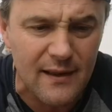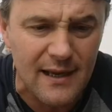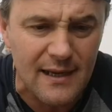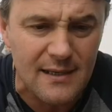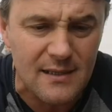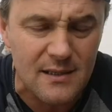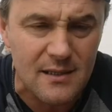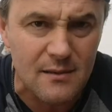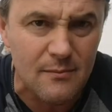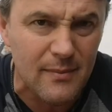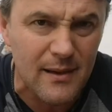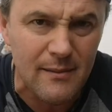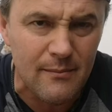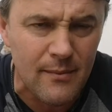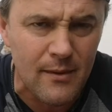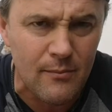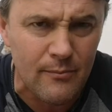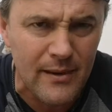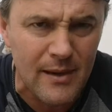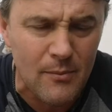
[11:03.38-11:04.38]
and things, and a
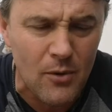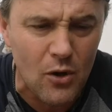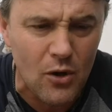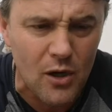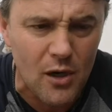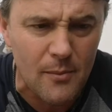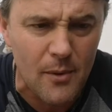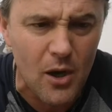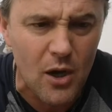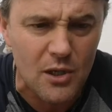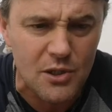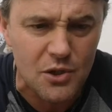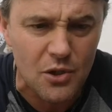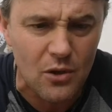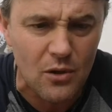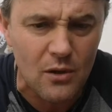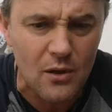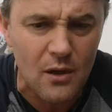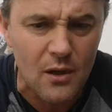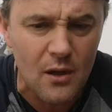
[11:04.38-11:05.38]
bit more
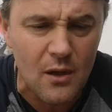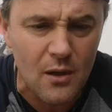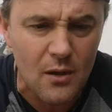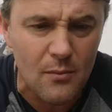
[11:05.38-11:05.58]
commercial.